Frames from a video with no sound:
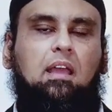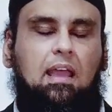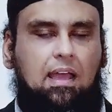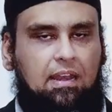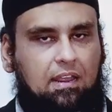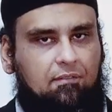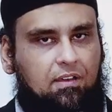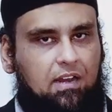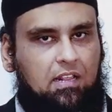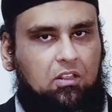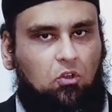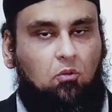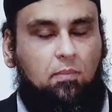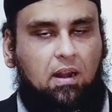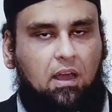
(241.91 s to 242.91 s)
And even in
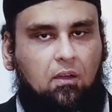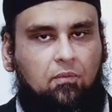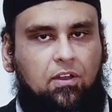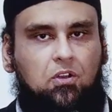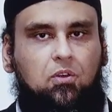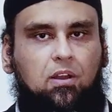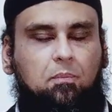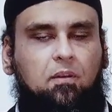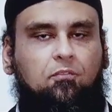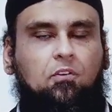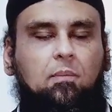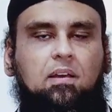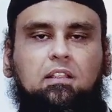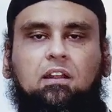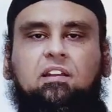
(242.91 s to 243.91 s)
Umrah, we do it,
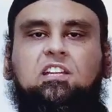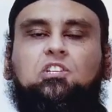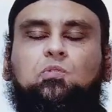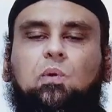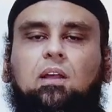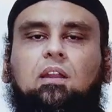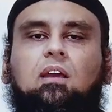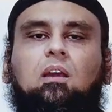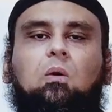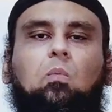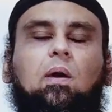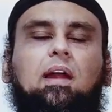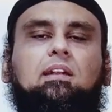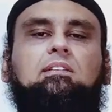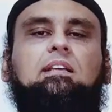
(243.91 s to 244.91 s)
perform other ritual.
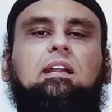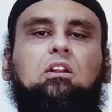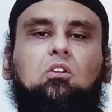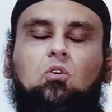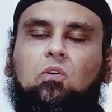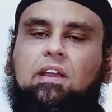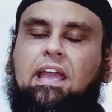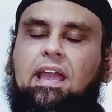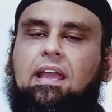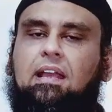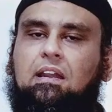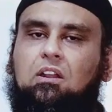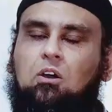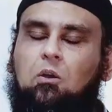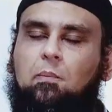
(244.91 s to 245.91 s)
White said, no
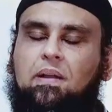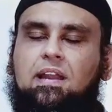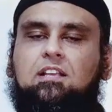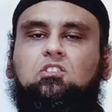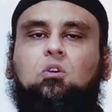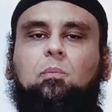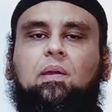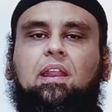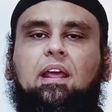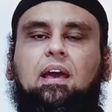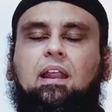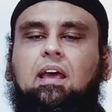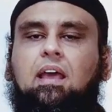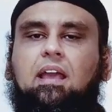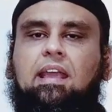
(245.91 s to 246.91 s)
king, nobody
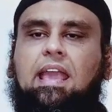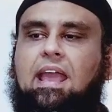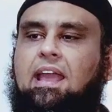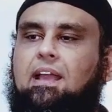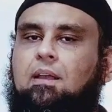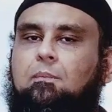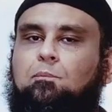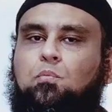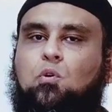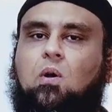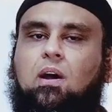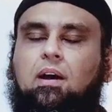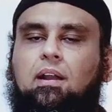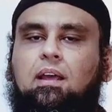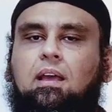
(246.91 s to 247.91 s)
superior, king,
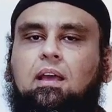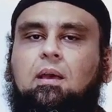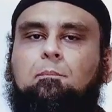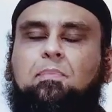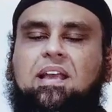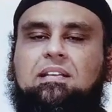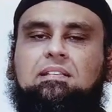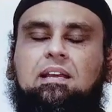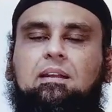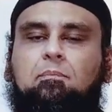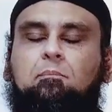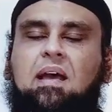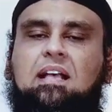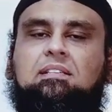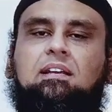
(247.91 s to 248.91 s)
poor,
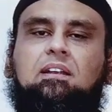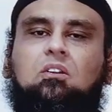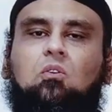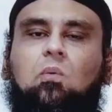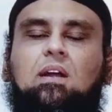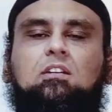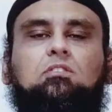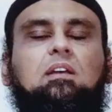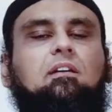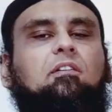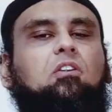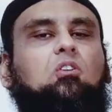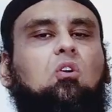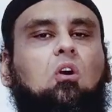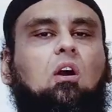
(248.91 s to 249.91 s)
peasant, peasant, or
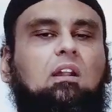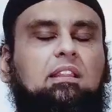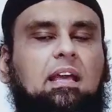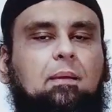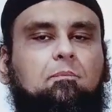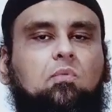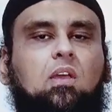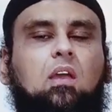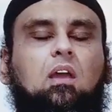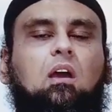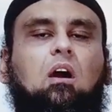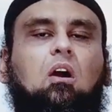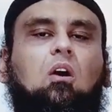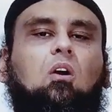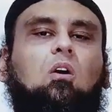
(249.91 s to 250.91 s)
whatsoever you call them.
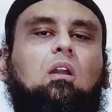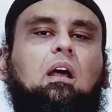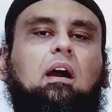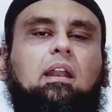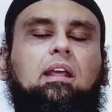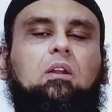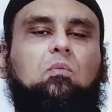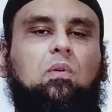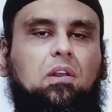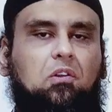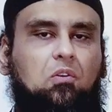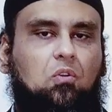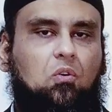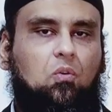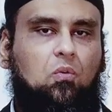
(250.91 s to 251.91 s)
All are in one
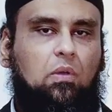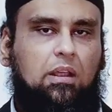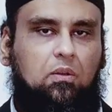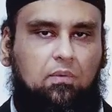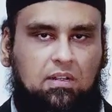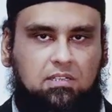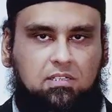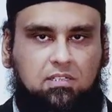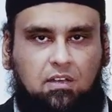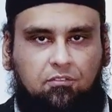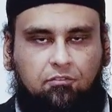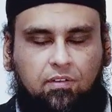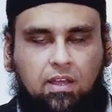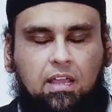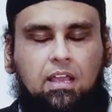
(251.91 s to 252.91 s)
row, in one
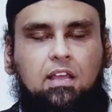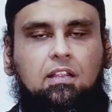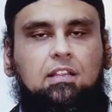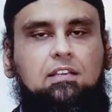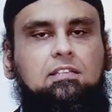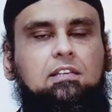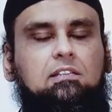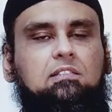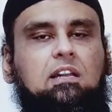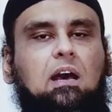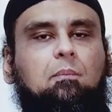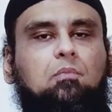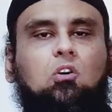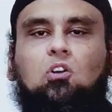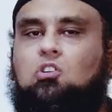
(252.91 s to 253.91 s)
saf. This is
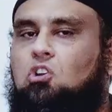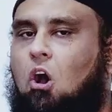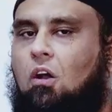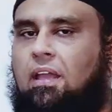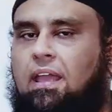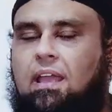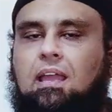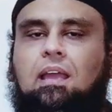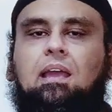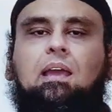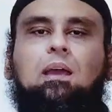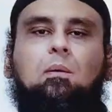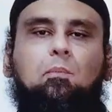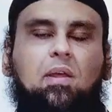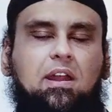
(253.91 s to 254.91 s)
Islam. Not
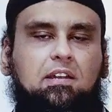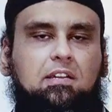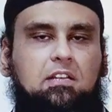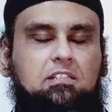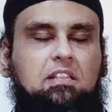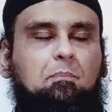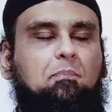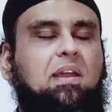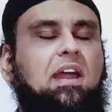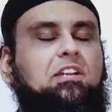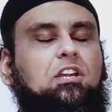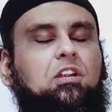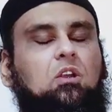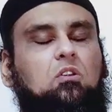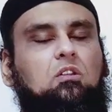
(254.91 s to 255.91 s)
talking, practice. The
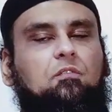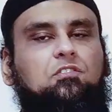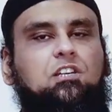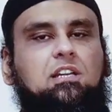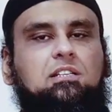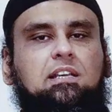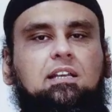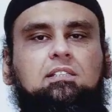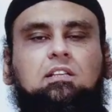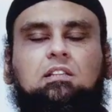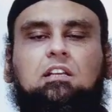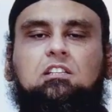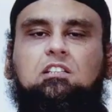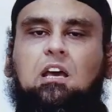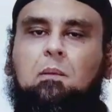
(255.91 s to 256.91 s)
Beatitudes of Jesus
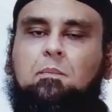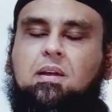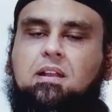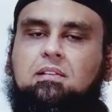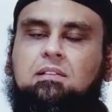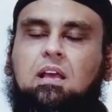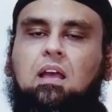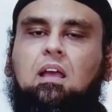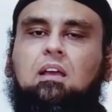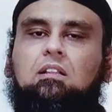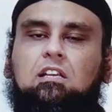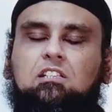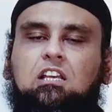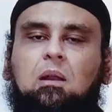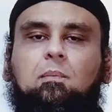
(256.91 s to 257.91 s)
and the sermons,
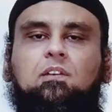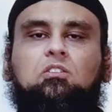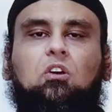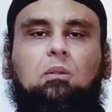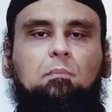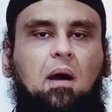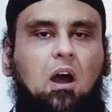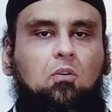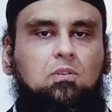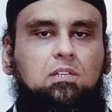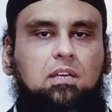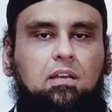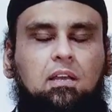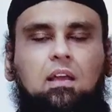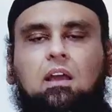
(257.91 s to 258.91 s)
the Sermons on
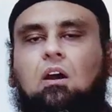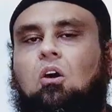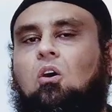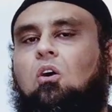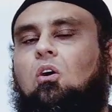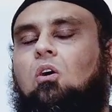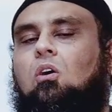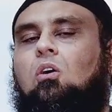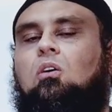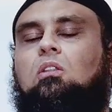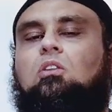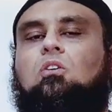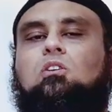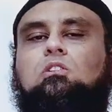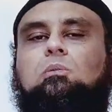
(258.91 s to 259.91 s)
Mount, all
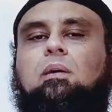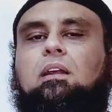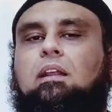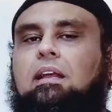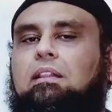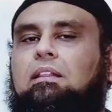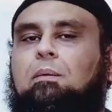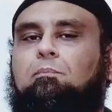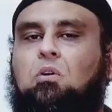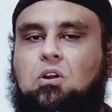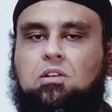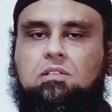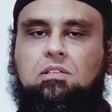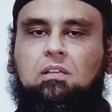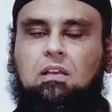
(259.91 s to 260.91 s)
those were in the
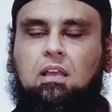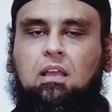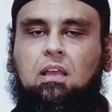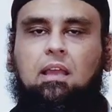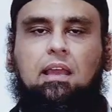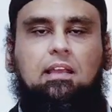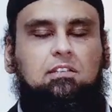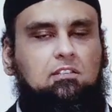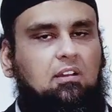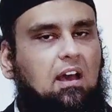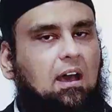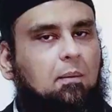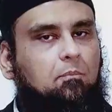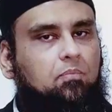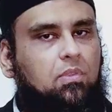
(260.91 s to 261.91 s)
books.
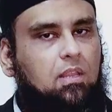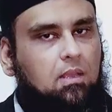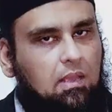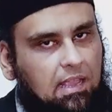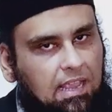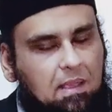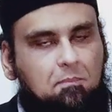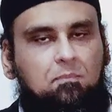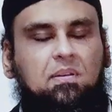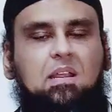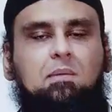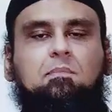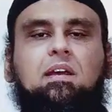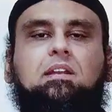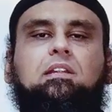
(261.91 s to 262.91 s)
Islam
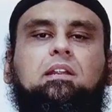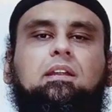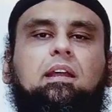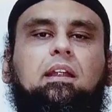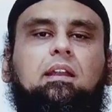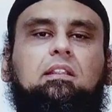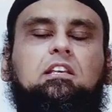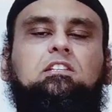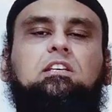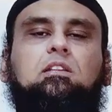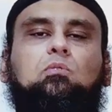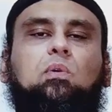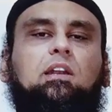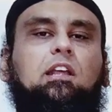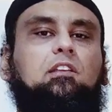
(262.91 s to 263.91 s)
implemented it. This
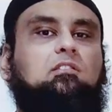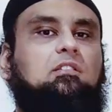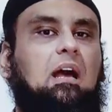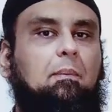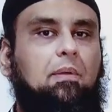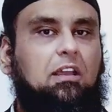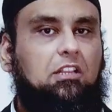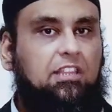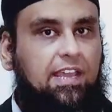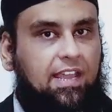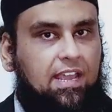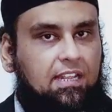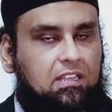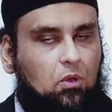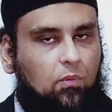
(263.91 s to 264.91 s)
is what Islamic
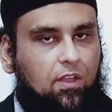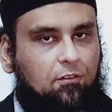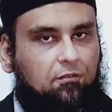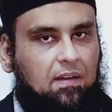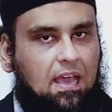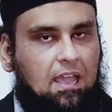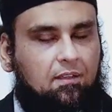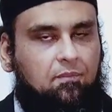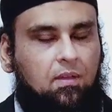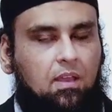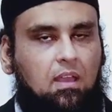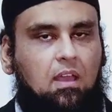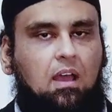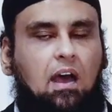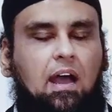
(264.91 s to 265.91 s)
deen, the way of life.
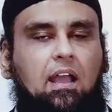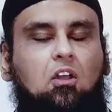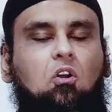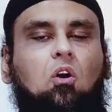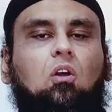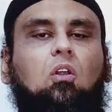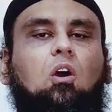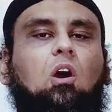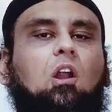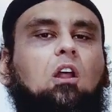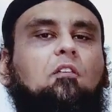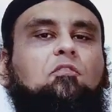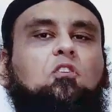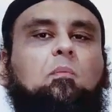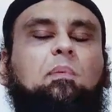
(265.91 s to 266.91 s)
I call all
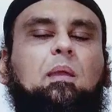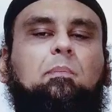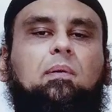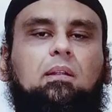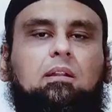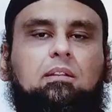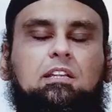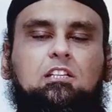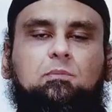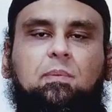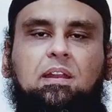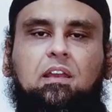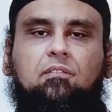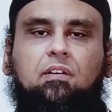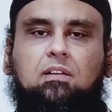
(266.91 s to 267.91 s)
of you people,
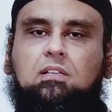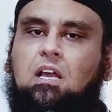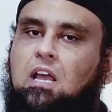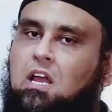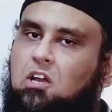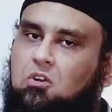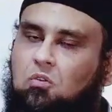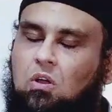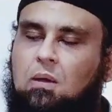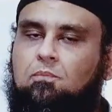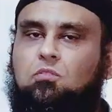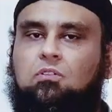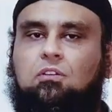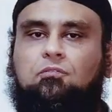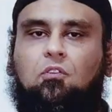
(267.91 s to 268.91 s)
disbelievers, to come
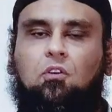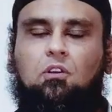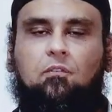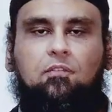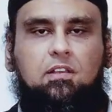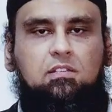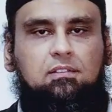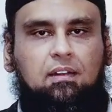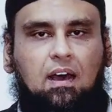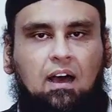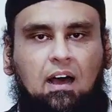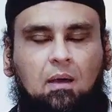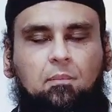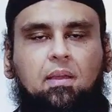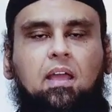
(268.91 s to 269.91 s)
to the fold of
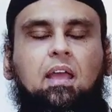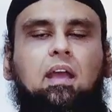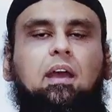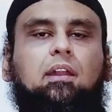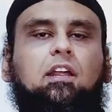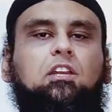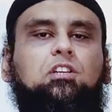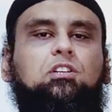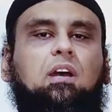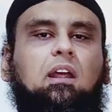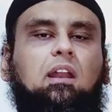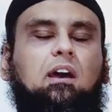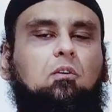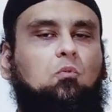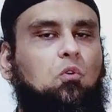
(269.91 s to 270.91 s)
Islam and
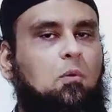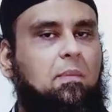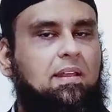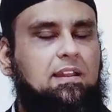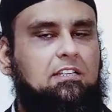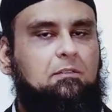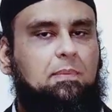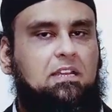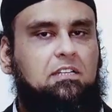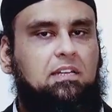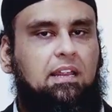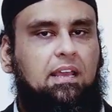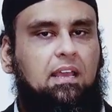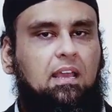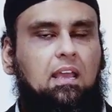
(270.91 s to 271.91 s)
inshallah, women
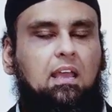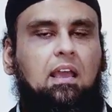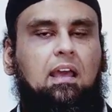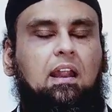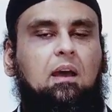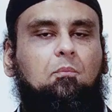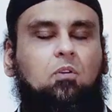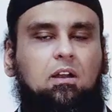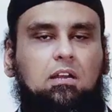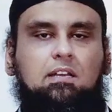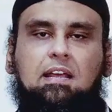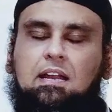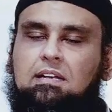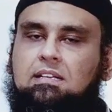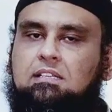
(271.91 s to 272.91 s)
especially. And I'm going to
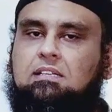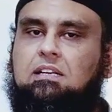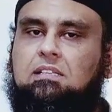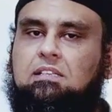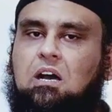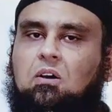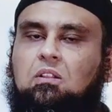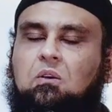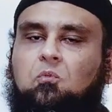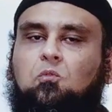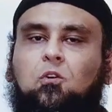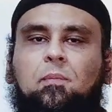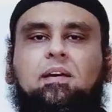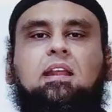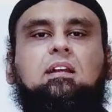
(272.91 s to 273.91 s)
tell, discuss how the
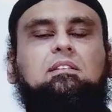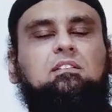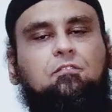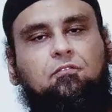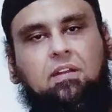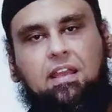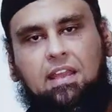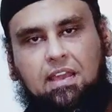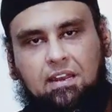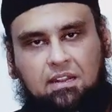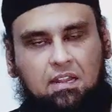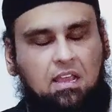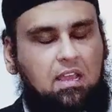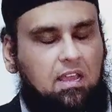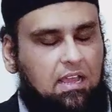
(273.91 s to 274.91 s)
women are suffering
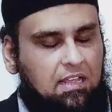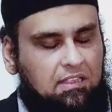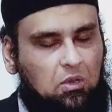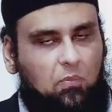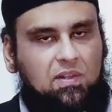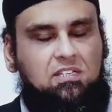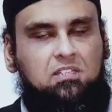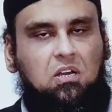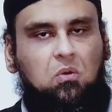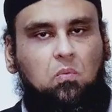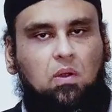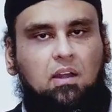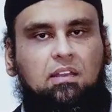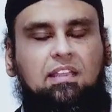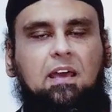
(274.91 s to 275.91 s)
in, in the Western
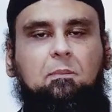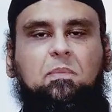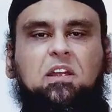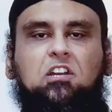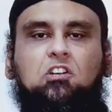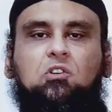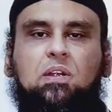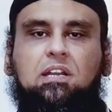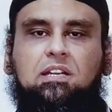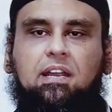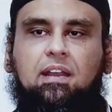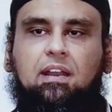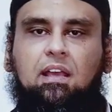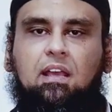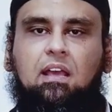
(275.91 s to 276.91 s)
world. They are being
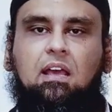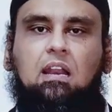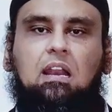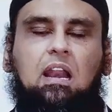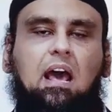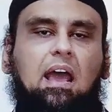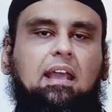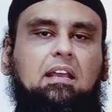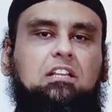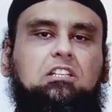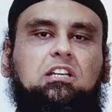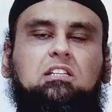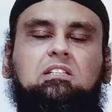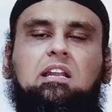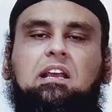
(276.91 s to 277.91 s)
treated like
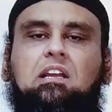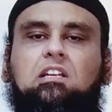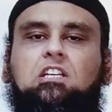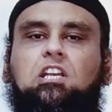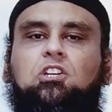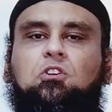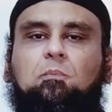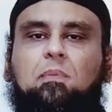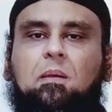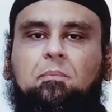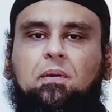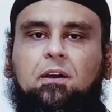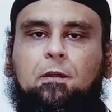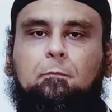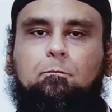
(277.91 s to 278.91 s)
just like a tissue
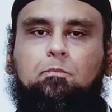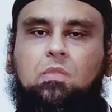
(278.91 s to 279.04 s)
paper.